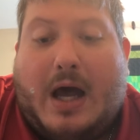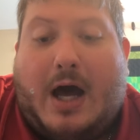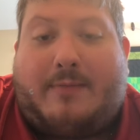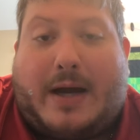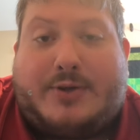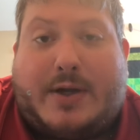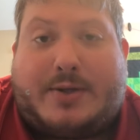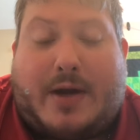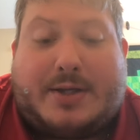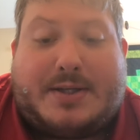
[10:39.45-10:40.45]
of my
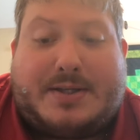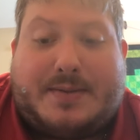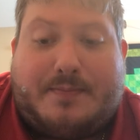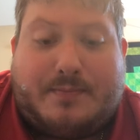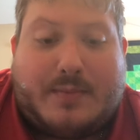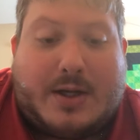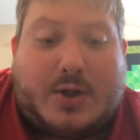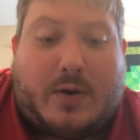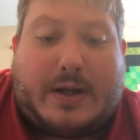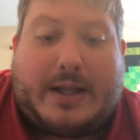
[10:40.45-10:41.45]
transgressions.
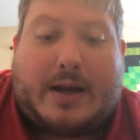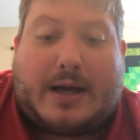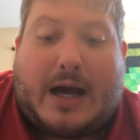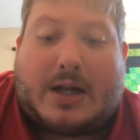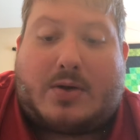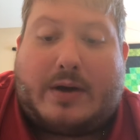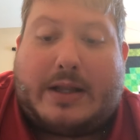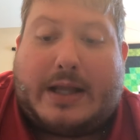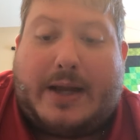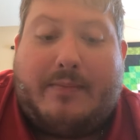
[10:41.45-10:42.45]
Glory to thee, O God, glory to
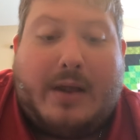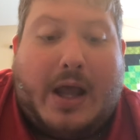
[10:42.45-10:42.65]
thee.